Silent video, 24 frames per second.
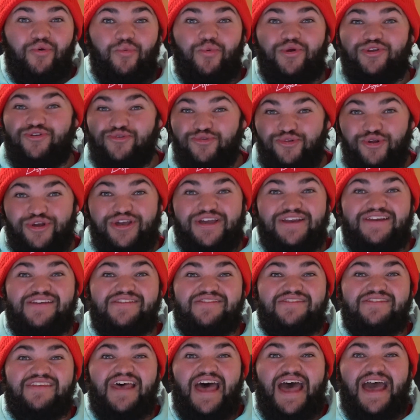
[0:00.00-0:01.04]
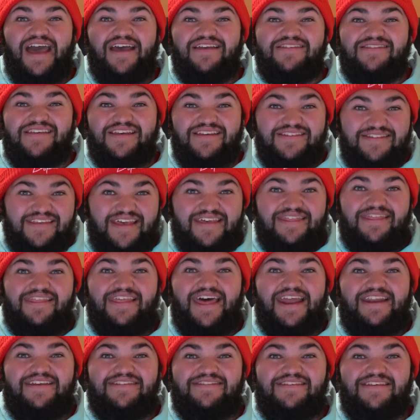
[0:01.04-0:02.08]
when you look at his size, his
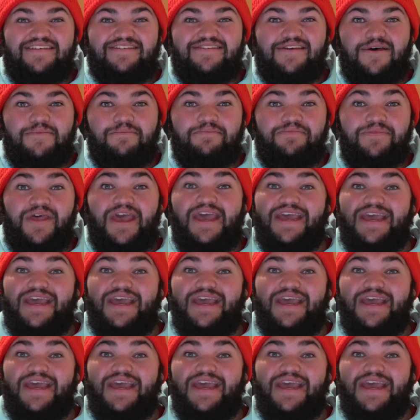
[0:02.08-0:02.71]
athleticism,